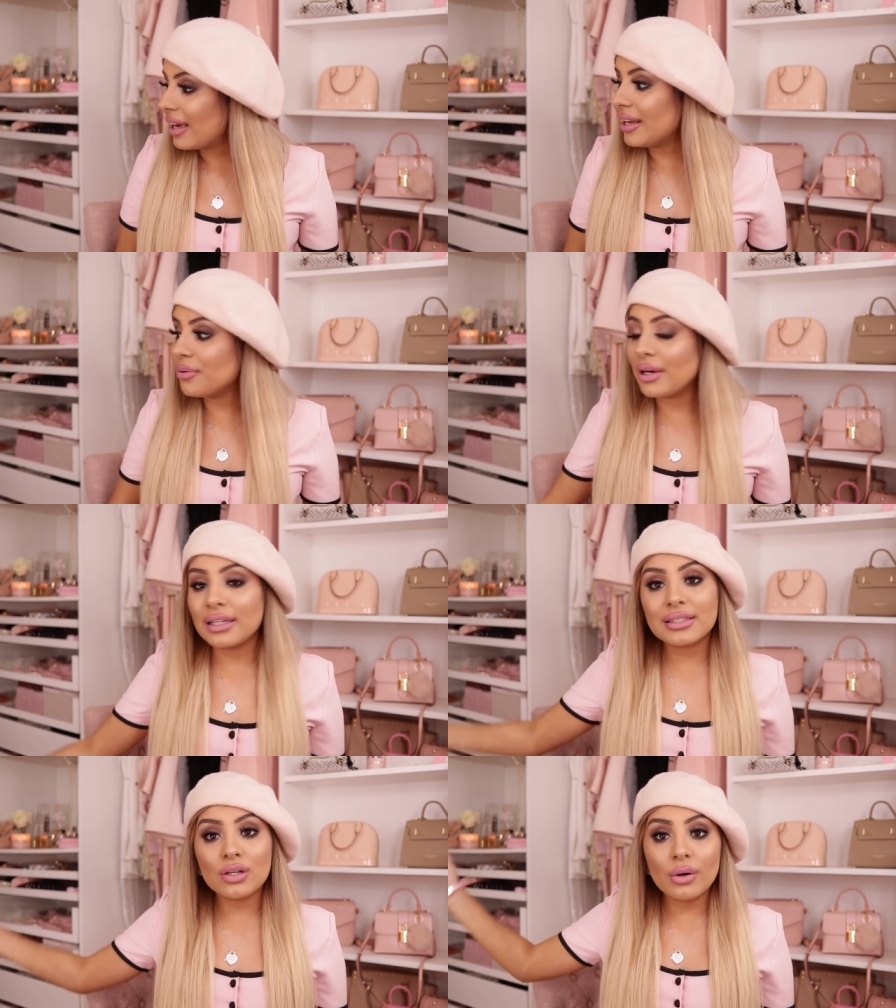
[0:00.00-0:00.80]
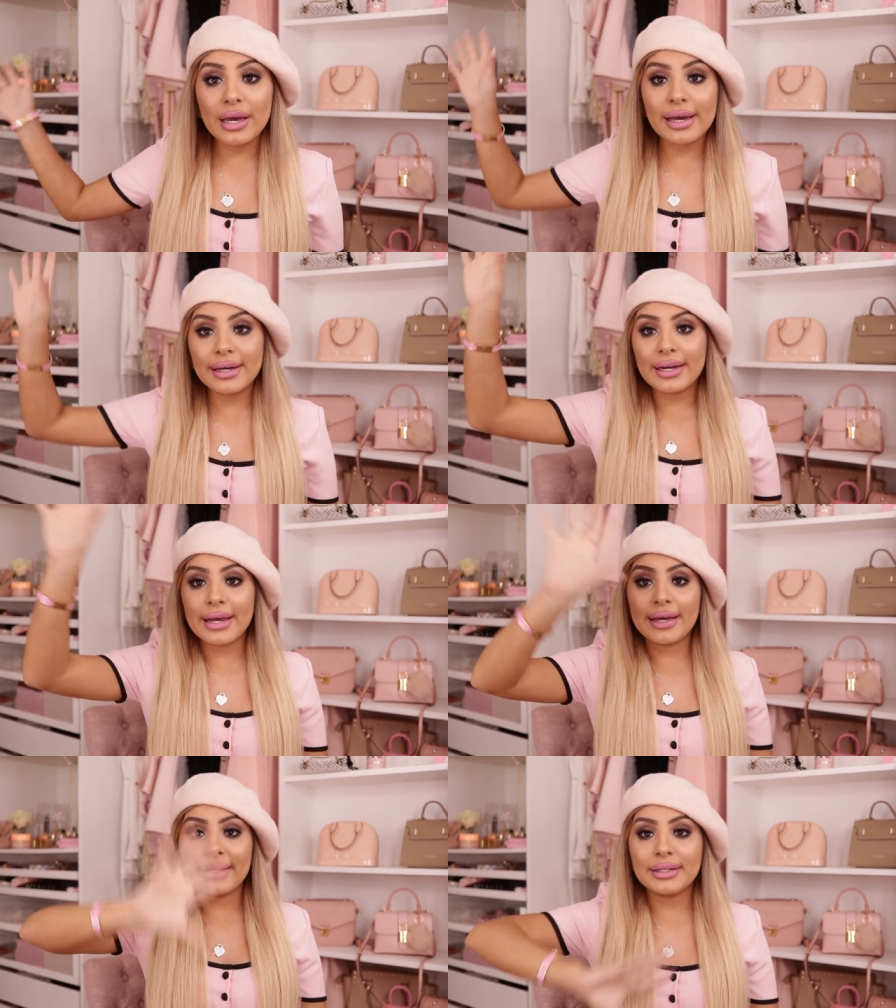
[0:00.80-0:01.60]
anyway let's go ahead
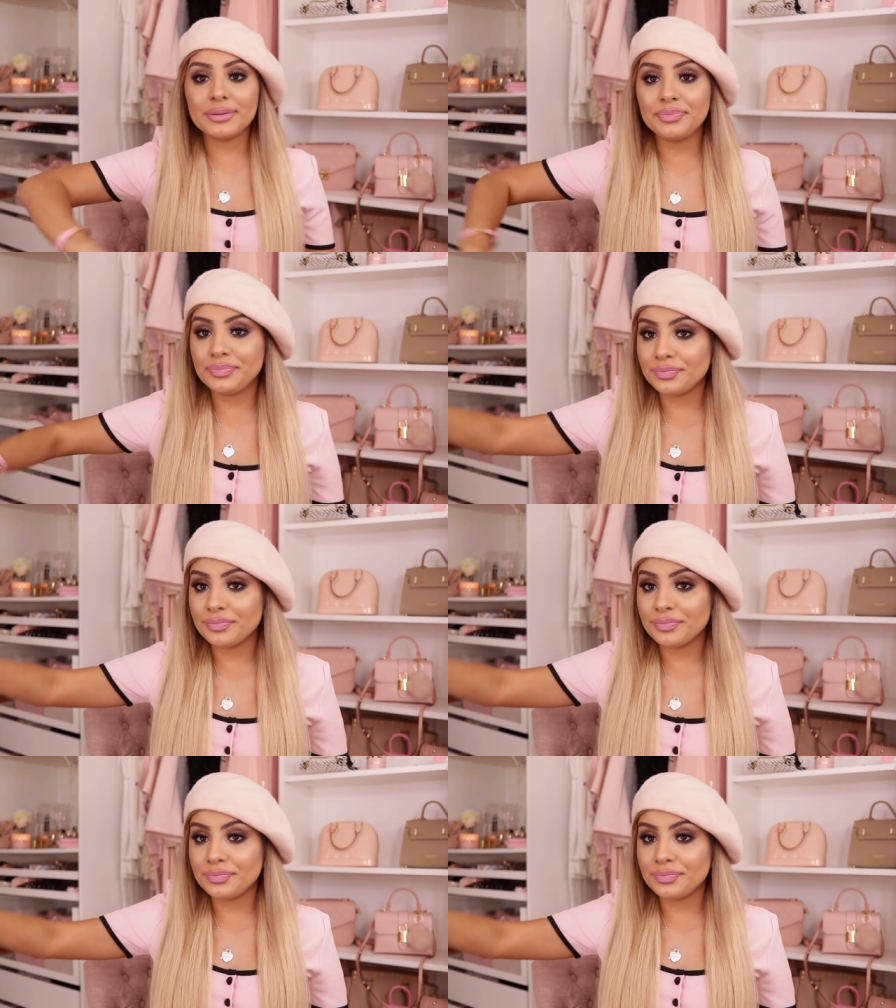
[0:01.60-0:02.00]
and